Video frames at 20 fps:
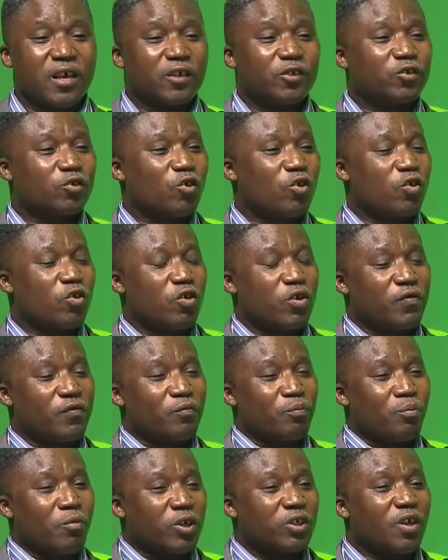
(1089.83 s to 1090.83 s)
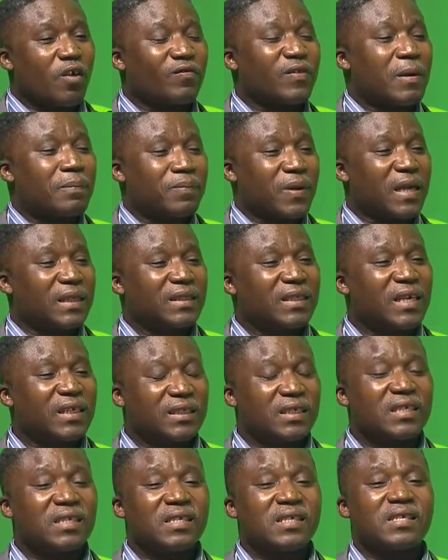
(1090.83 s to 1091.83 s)
So most of the
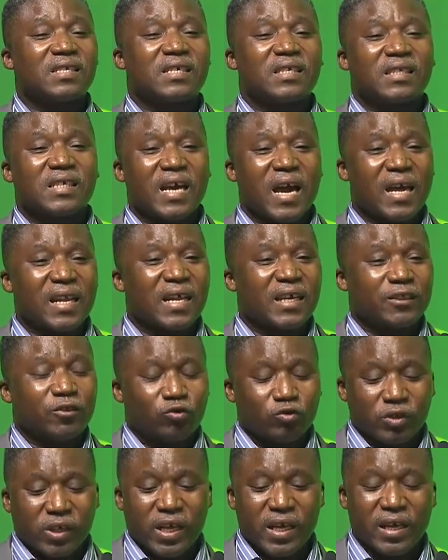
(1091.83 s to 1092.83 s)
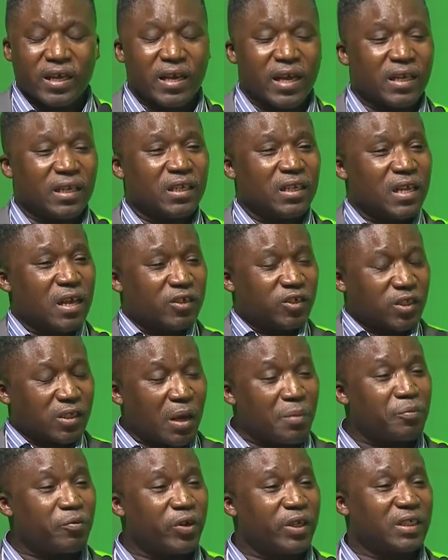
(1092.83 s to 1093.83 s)
plantations in Ghana today and in the
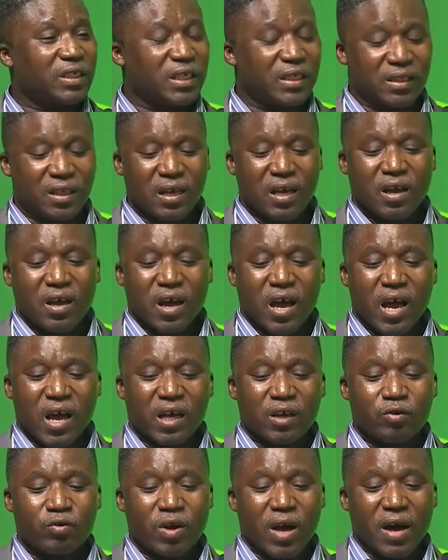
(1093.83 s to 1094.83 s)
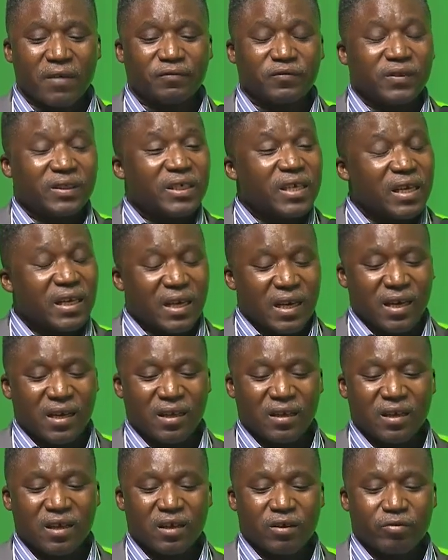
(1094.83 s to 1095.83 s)
sub-region, you have teak,
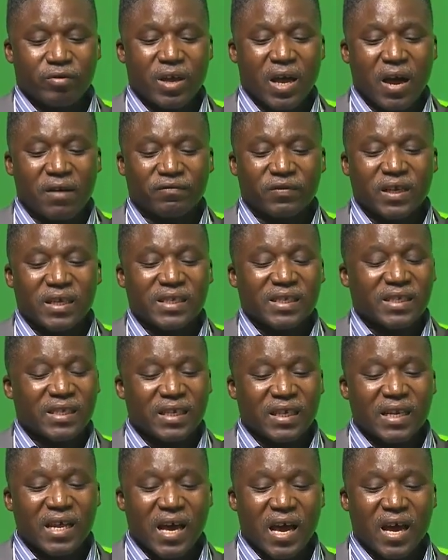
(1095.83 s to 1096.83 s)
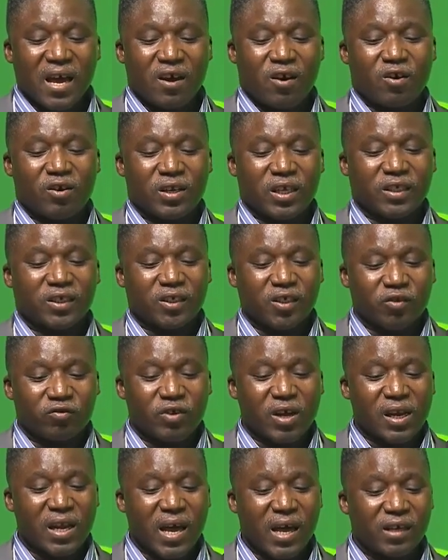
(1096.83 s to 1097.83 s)
we have the cedar or the
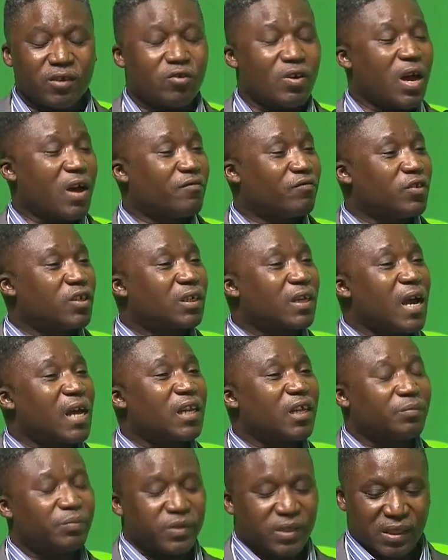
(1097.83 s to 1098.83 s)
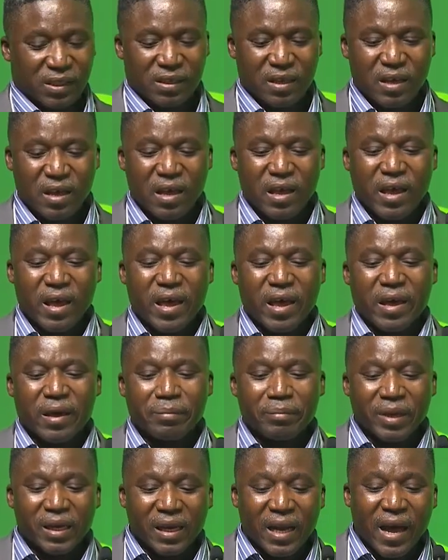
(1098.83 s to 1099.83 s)
cedrela, you have eucalypts,
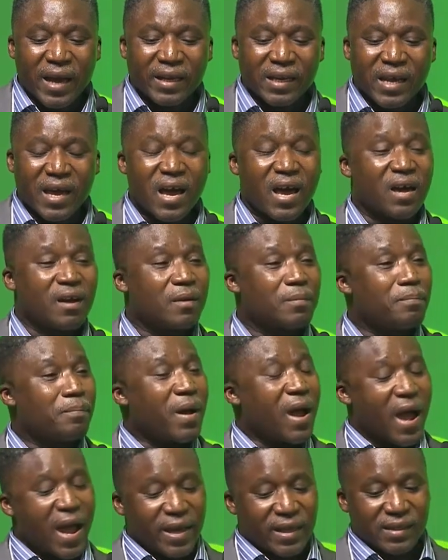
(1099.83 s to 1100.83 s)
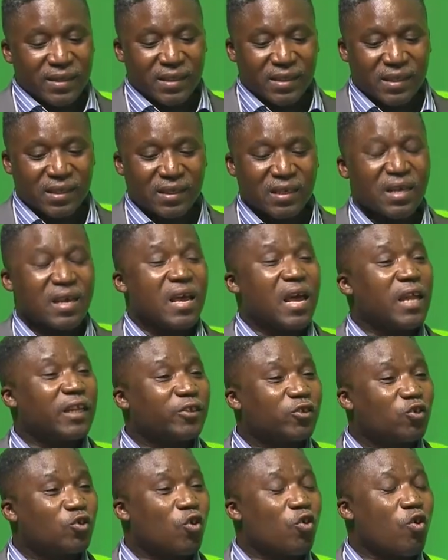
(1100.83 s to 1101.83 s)
melina, pines,
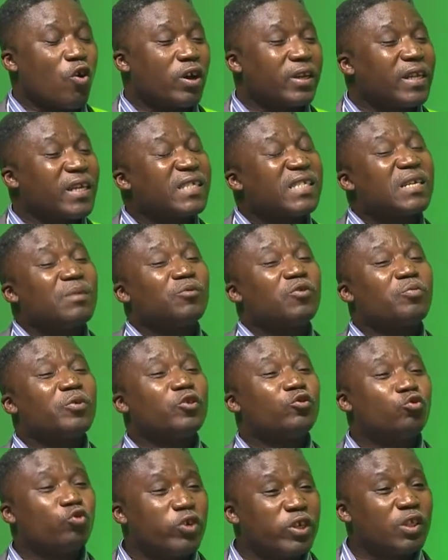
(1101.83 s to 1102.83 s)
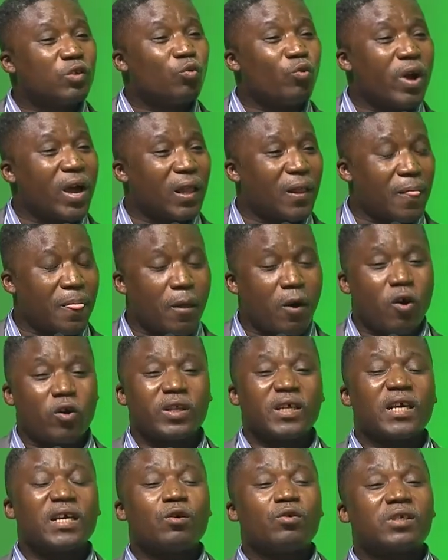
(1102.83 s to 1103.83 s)
and so on. They seem to be doing well, or
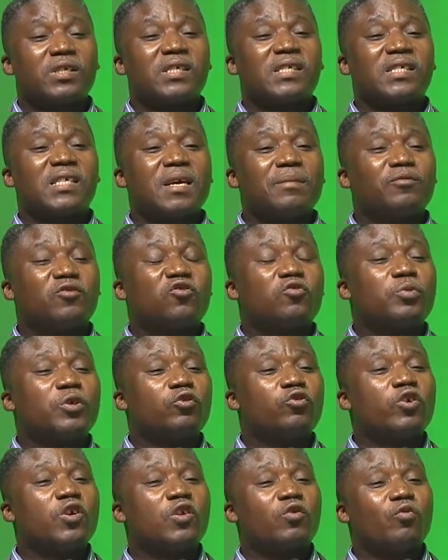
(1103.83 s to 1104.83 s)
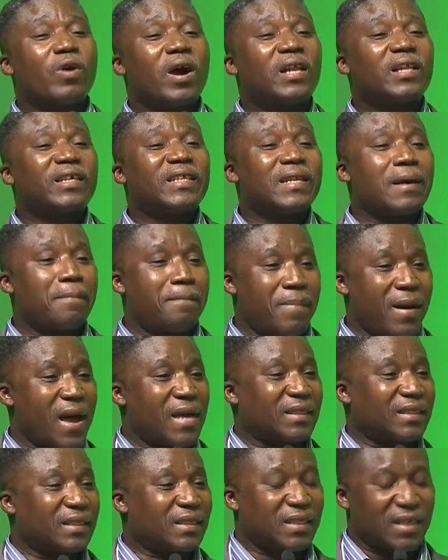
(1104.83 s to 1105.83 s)
they seem to be doing well in the
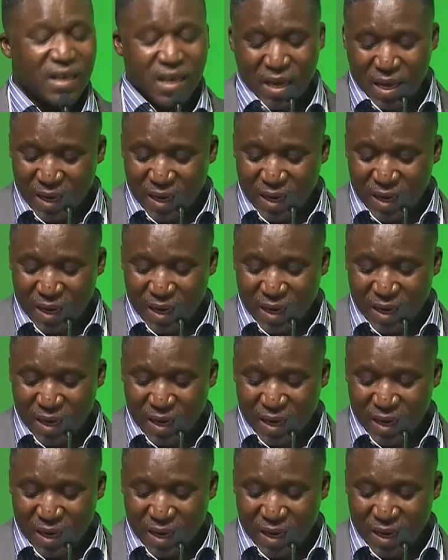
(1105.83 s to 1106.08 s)
past.